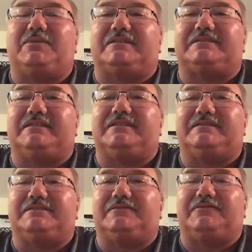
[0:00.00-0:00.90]
our
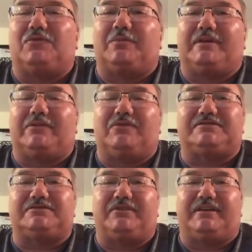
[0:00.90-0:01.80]
citizens informed on
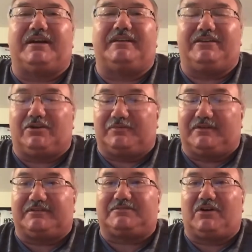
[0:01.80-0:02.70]
what's going on to help
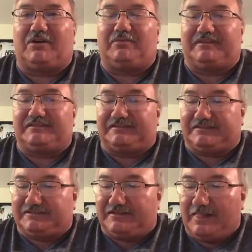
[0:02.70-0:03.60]
the small
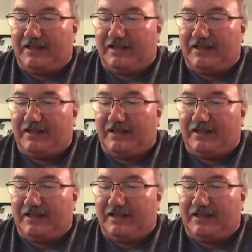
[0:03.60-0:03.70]
businesses.